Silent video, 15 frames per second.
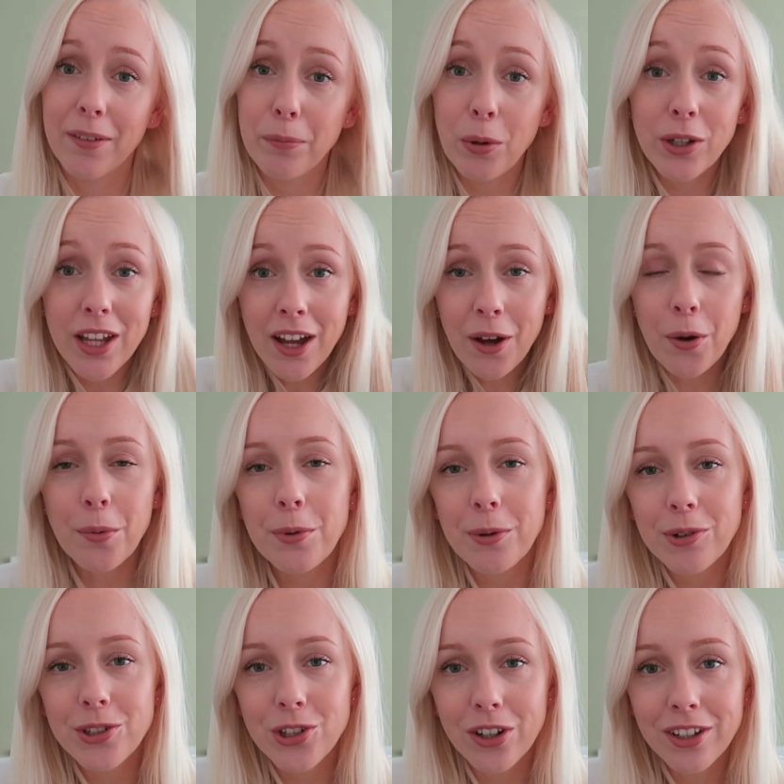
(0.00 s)
But yeah, hope
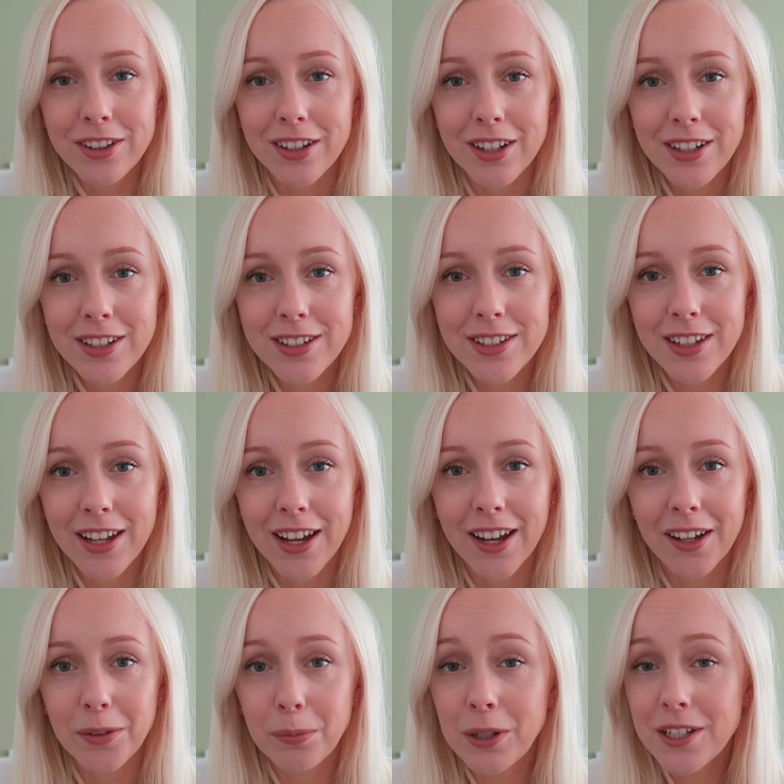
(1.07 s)
you enjoyed this
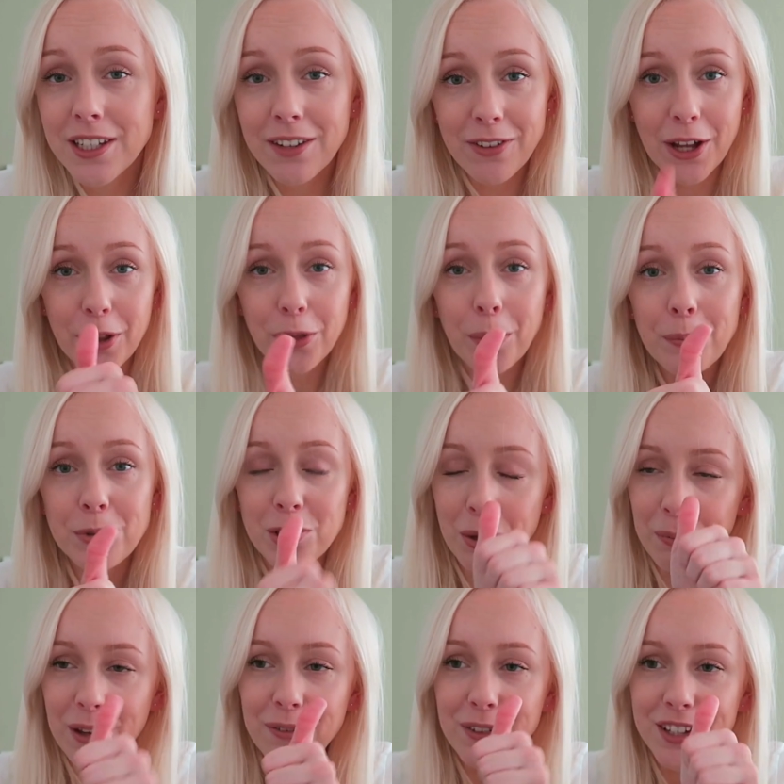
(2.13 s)
and please give it a thumbs
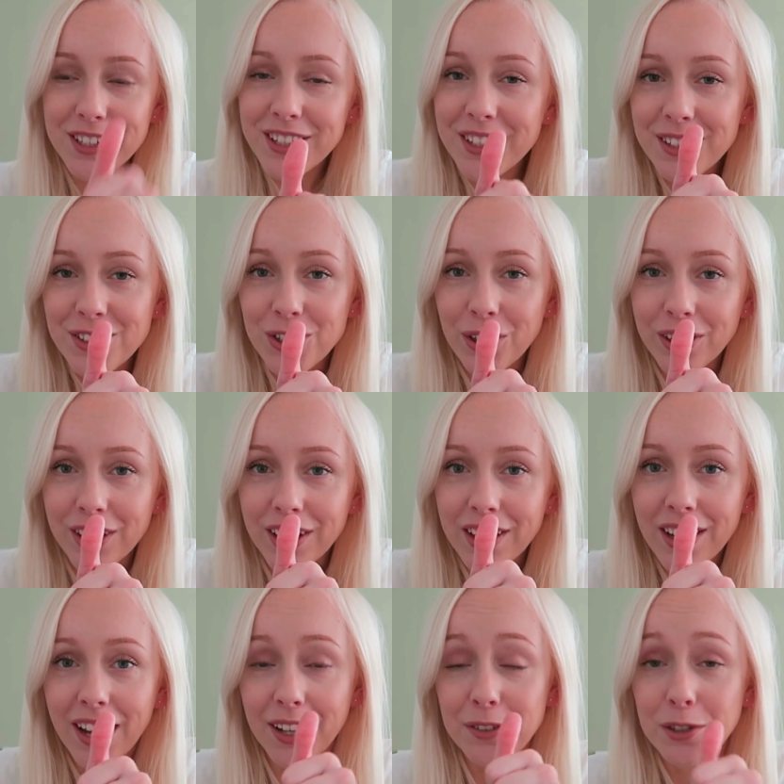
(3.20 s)
up if you did enjoy
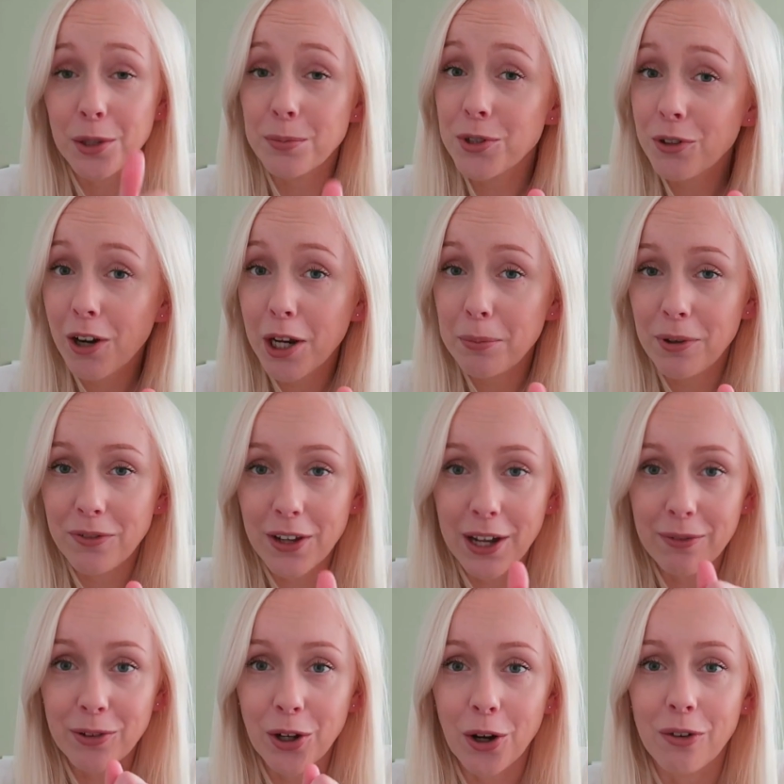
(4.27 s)
it and subscribe if you
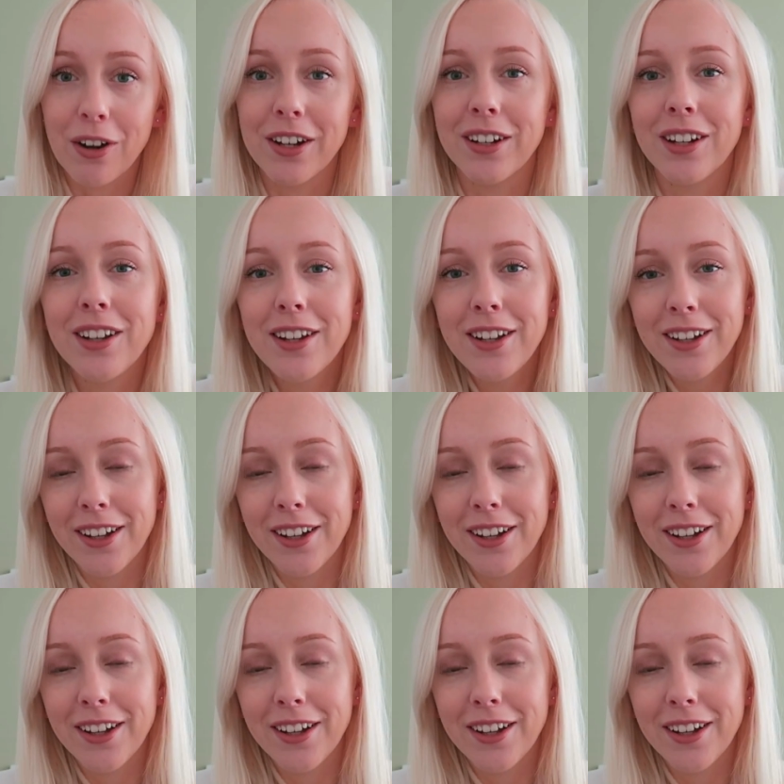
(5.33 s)
haven't already,